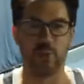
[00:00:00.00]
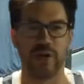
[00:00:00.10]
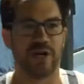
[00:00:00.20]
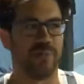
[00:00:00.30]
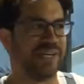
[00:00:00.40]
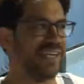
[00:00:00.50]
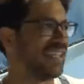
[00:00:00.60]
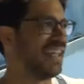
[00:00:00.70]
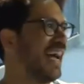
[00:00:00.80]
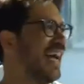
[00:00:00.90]
well, but he hit
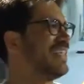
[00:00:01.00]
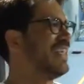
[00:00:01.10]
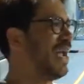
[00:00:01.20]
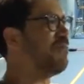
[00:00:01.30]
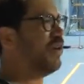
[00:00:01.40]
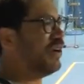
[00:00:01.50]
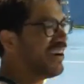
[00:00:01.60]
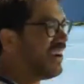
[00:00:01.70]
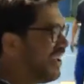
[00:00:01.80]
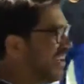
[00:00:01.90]
the last game winner.
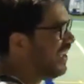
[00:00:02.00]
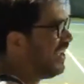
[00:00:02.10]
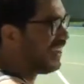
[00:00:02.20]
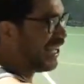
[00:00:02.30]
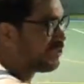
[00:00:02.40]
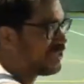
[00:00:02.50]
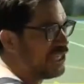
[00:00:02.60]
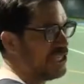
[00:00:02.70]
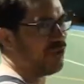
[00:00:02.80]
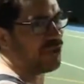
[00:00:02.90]
That's what they
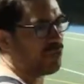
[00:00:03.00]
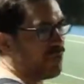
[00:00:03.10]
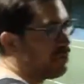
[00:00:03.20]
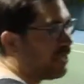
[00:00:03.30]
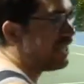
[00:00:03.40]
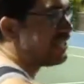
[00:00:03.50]
show on the replay.